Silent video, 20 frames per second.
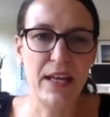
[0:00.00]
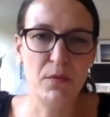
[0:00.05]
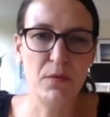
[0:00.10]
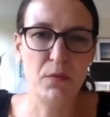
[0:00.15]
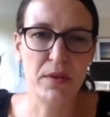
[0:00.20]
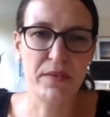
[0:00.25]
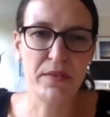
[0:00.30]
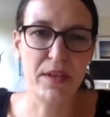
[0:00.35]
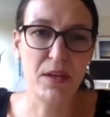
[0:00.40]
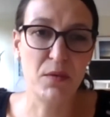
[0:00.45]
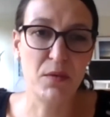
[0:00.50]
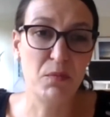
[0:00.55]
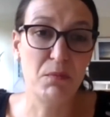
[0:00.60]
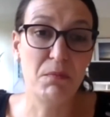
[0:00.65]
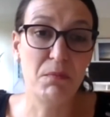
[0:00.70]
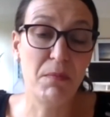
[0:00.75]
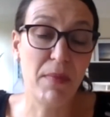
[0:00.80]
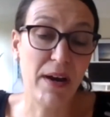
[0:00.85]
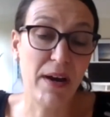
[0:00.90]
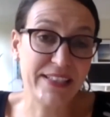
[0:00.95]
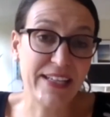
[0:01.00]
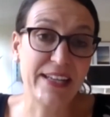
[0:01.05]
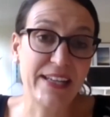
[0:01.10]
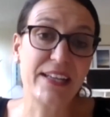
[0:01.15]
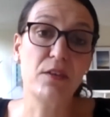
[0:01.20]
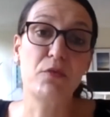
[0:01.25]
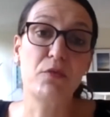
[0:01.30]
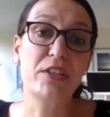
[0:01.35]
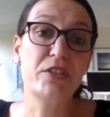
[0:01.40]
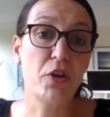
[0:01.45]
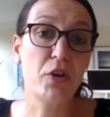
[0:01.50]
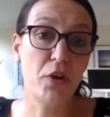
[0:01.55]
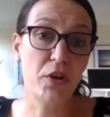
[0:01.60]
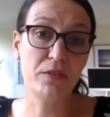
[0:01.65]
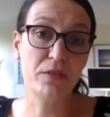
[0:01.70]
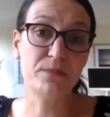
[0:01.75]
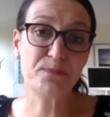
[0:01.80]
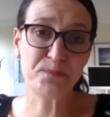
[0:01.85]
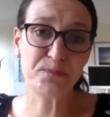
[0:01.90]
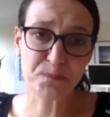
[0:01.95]
and what they might get in
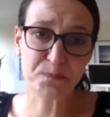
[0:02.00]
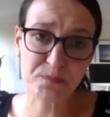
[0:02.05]
return.